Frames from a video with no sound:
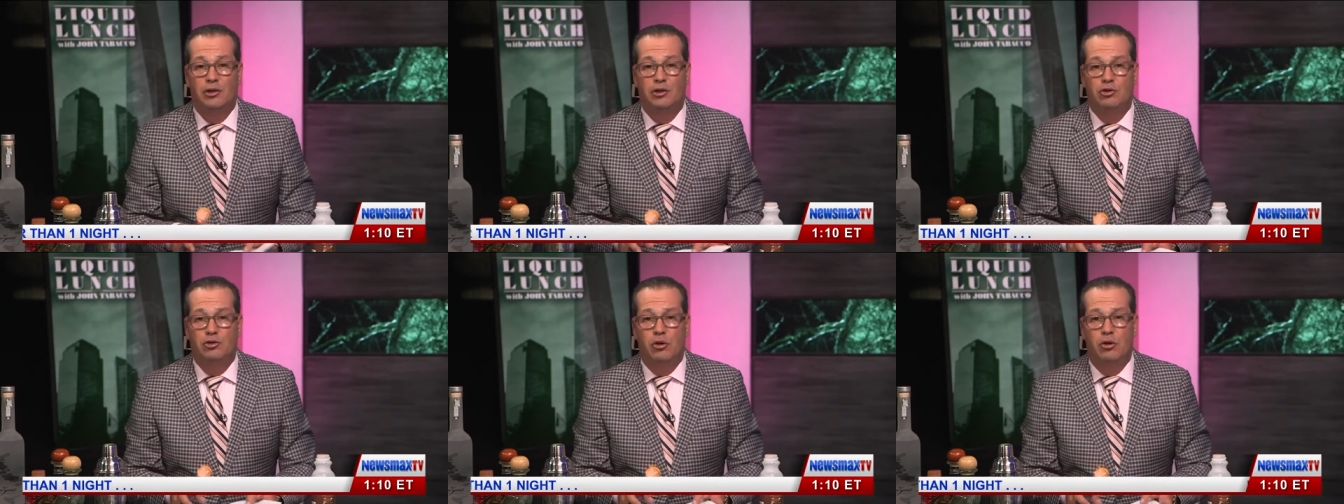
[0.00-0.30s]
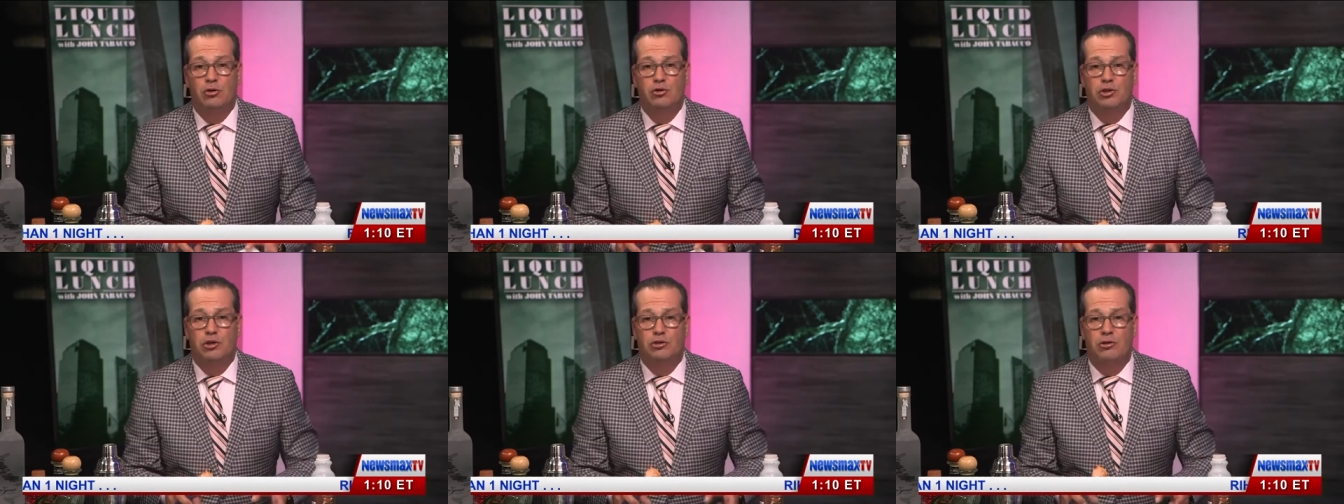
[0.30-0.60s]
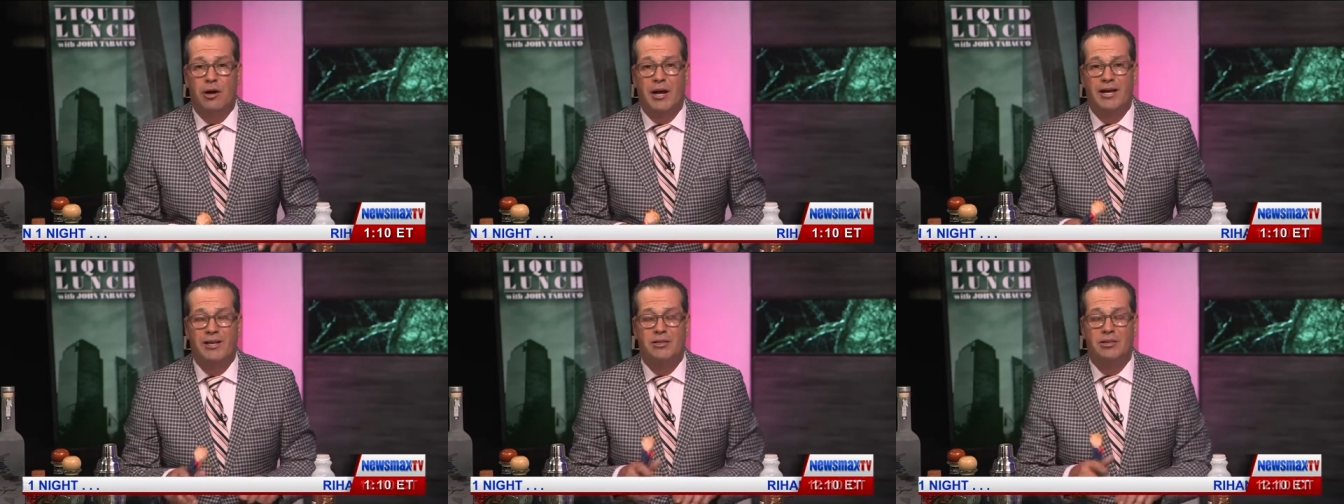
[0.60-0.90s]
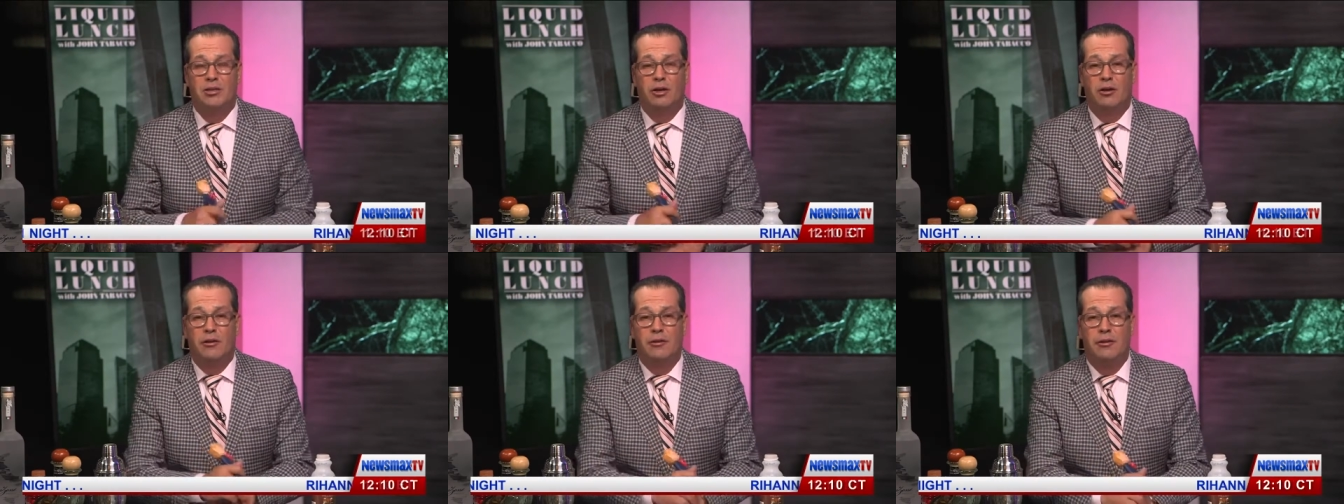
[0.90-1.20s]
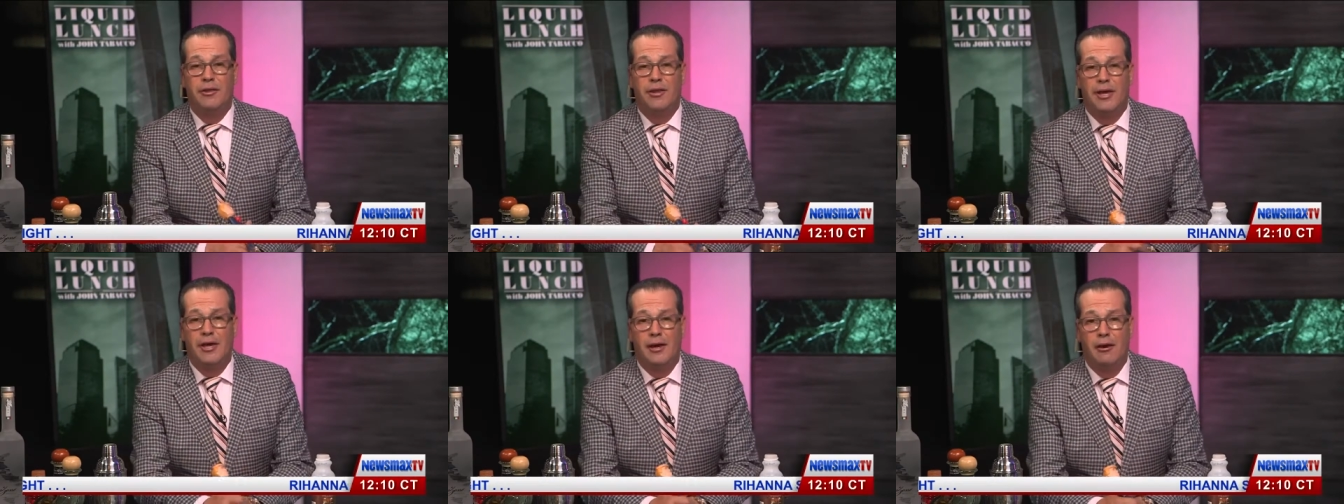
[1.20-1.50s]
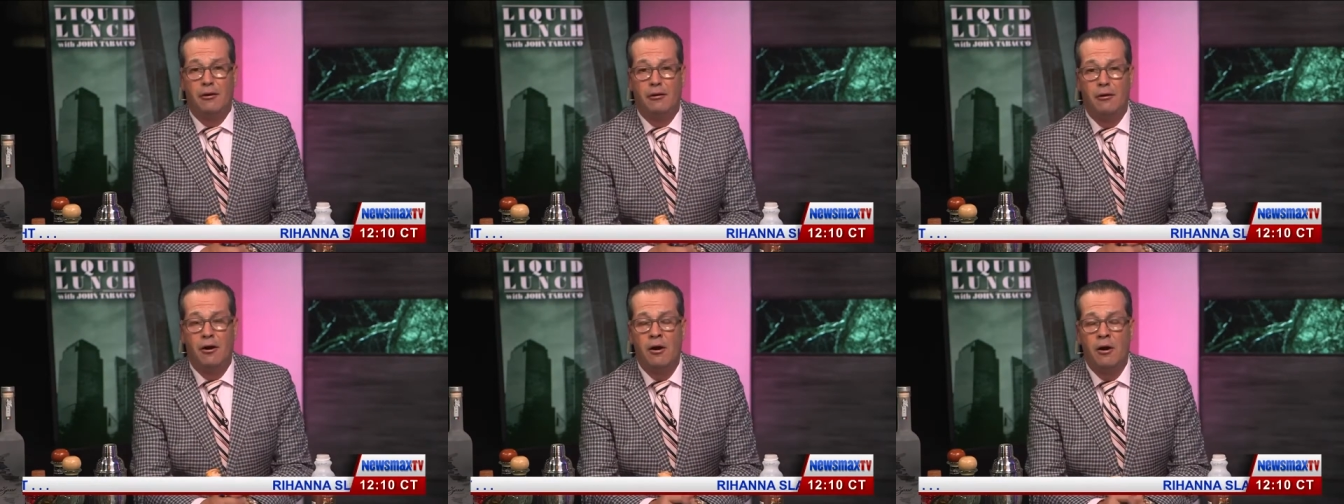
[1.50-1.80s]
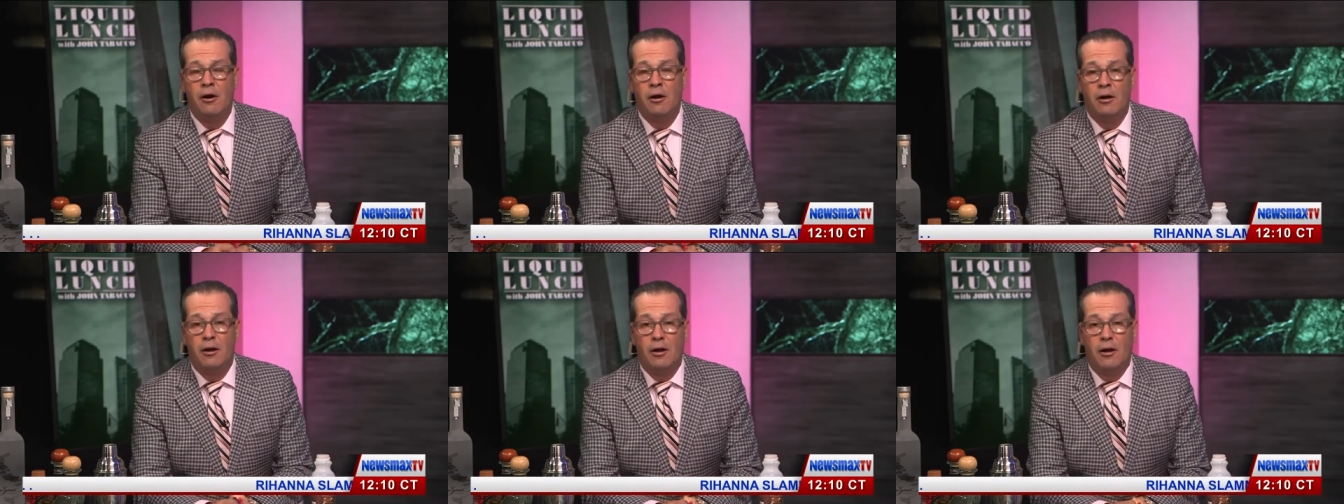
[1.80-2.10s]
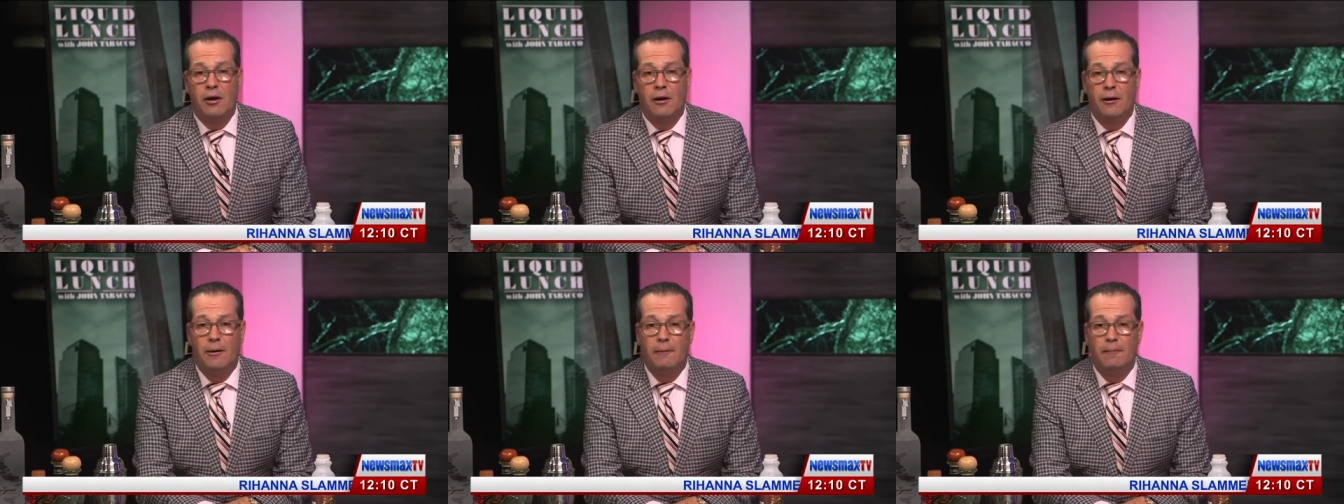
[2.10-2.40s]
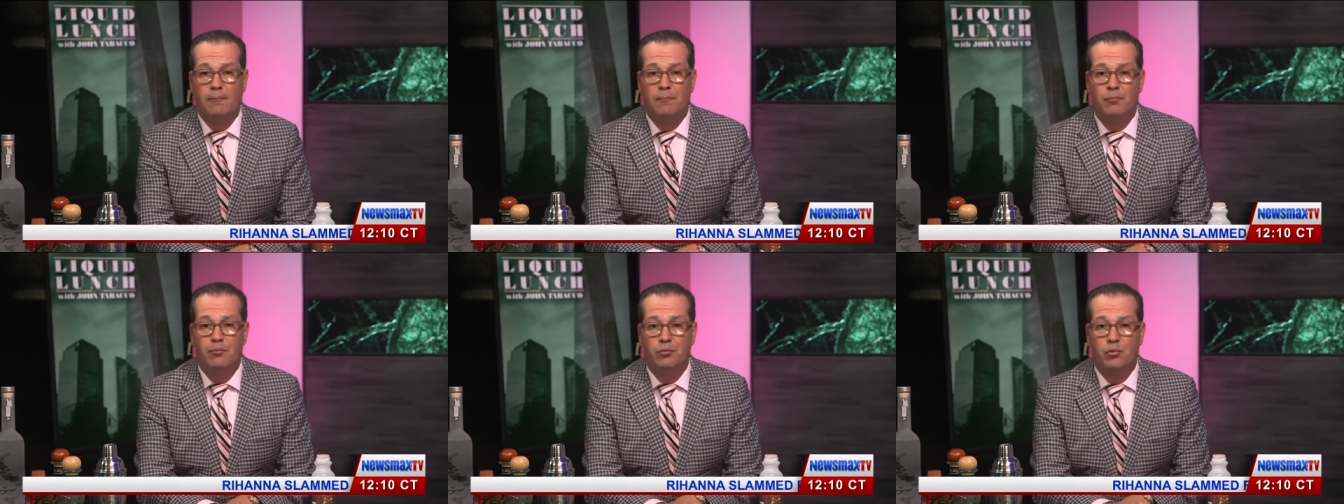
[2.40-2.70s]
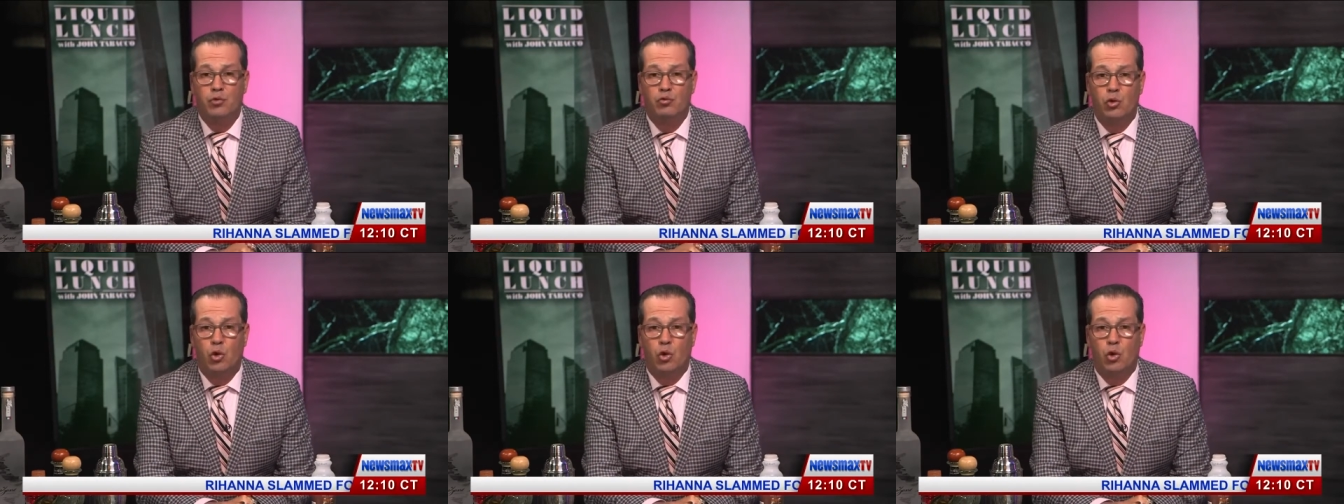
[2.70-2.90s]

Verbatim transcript: drone strikes on their um,